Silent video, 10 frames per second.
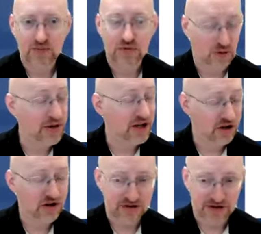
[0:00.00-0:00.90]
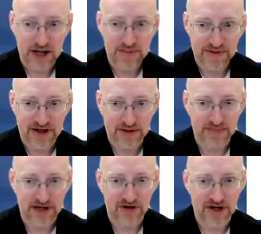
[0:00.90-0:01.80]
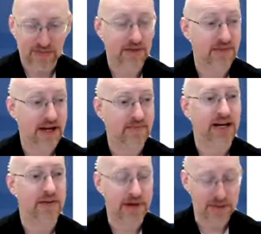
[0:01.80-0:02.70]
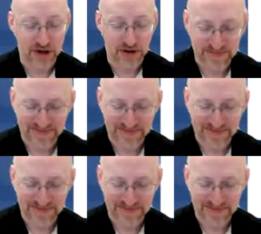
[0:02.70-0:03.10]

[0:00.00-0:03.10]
you'll be in good shape, and better shape than many, many people.